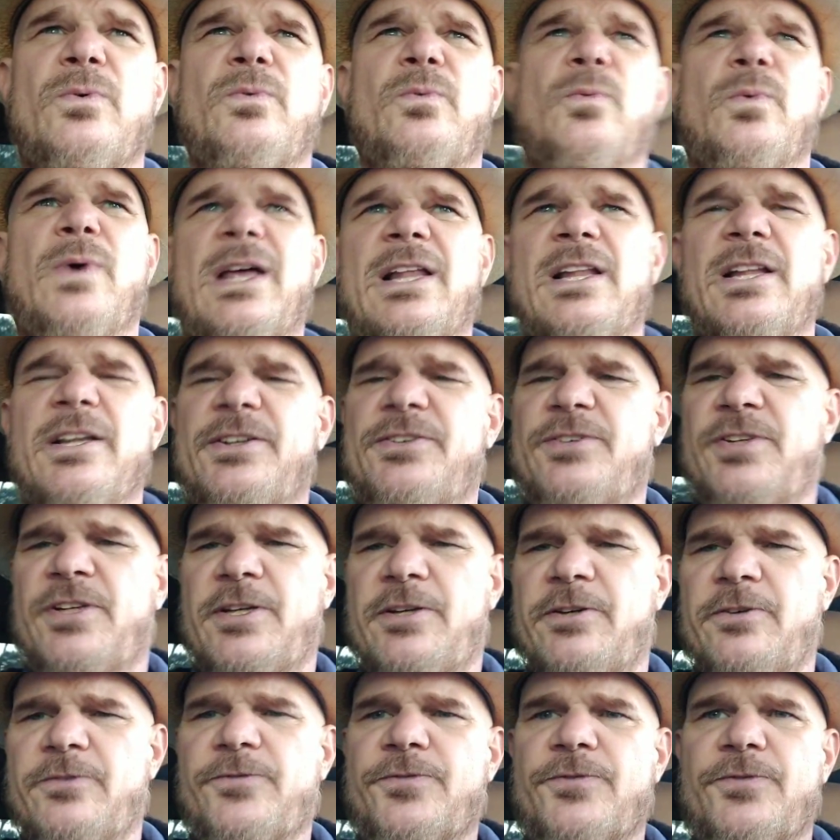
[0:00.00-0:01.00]

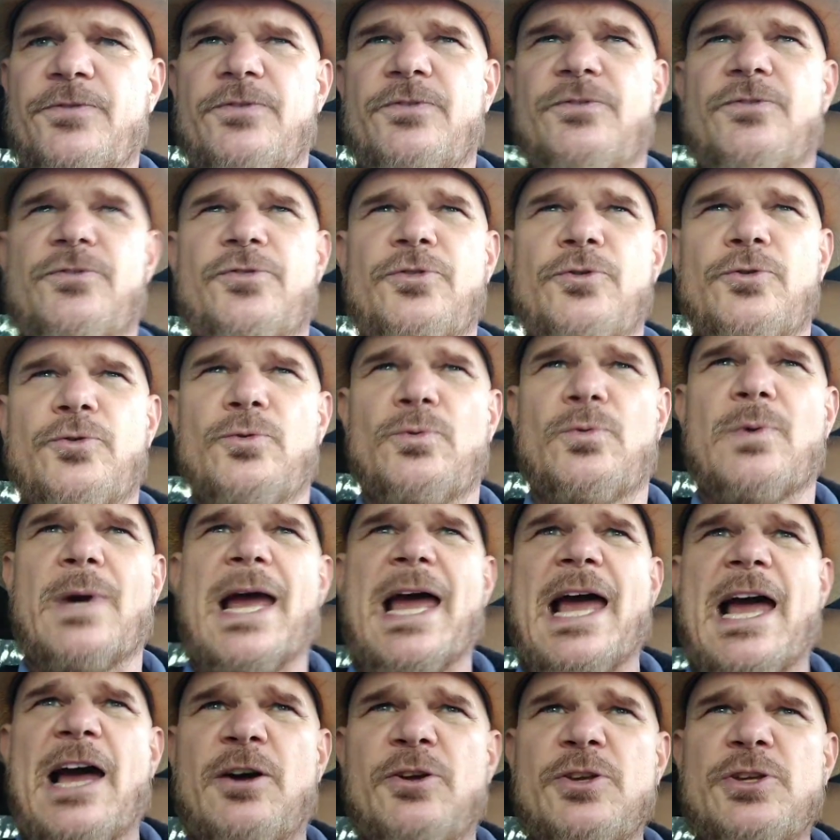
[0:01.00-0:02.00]
relative to
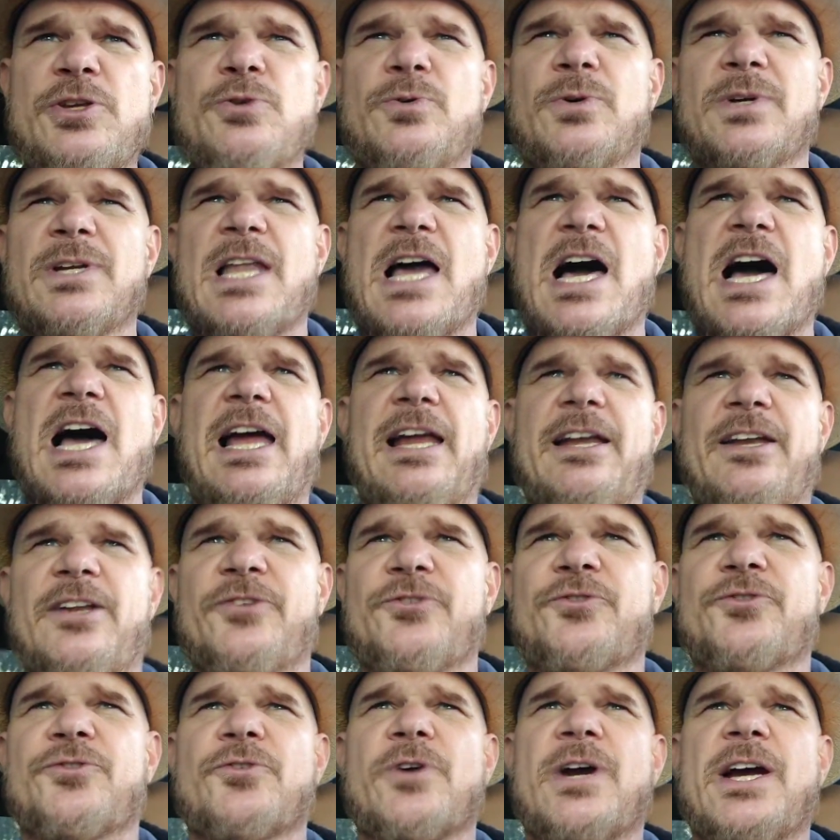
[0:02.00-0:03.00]
how you align
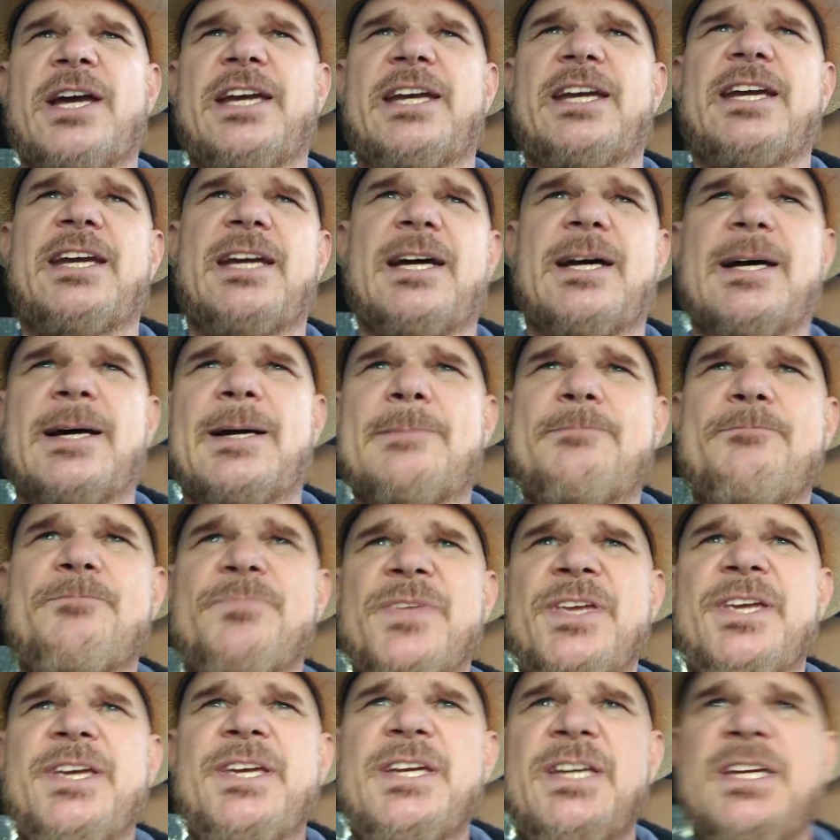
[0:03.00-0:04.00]
and strike uh,
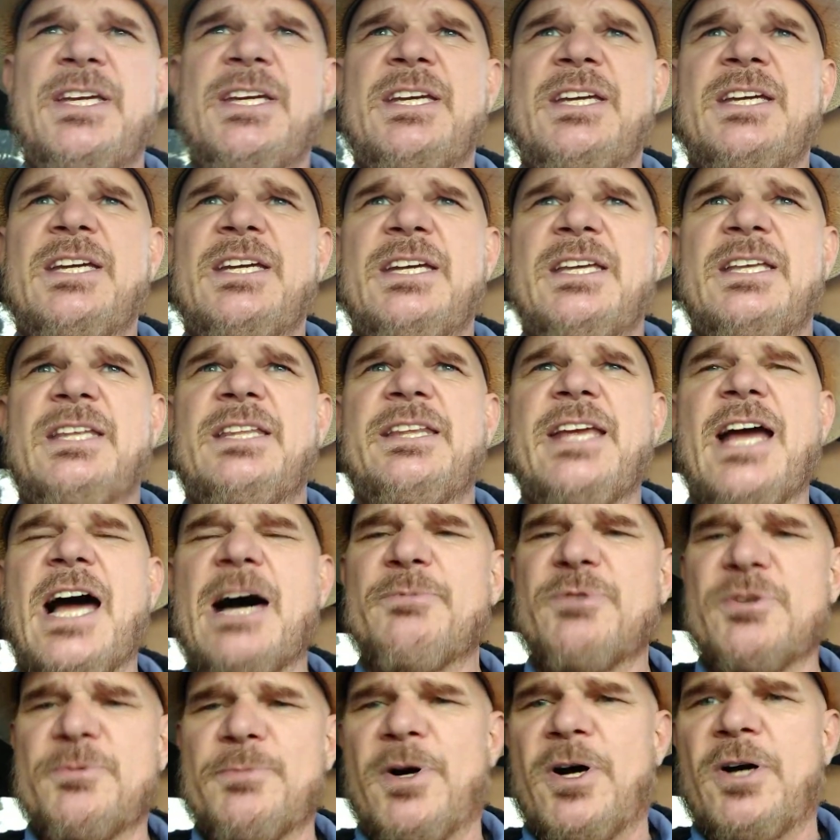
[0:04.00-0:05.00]
the
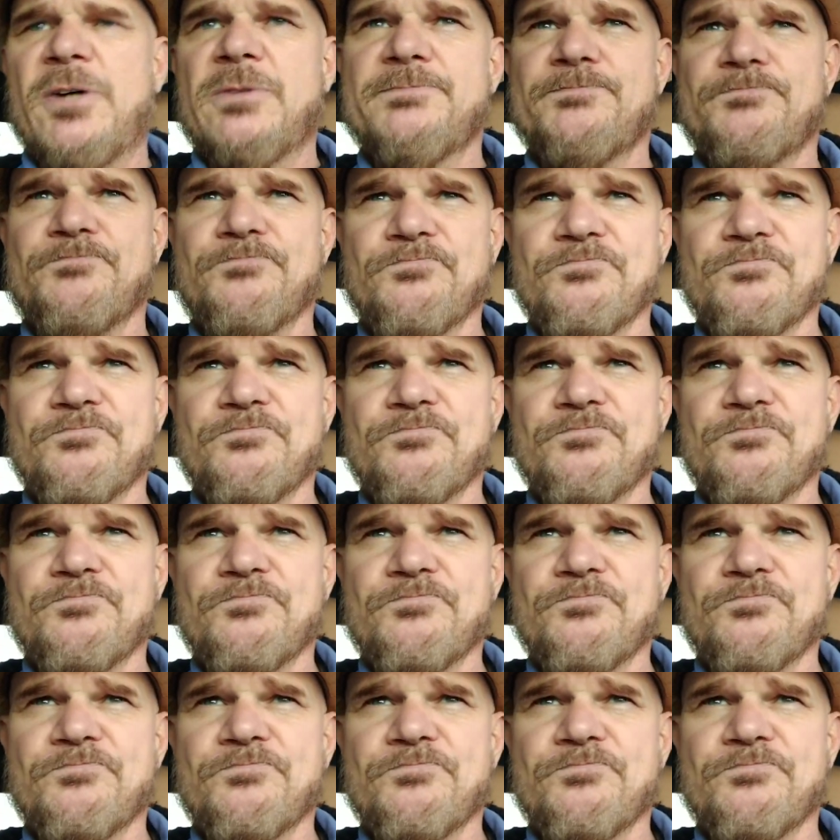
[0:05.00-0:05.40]
object ball.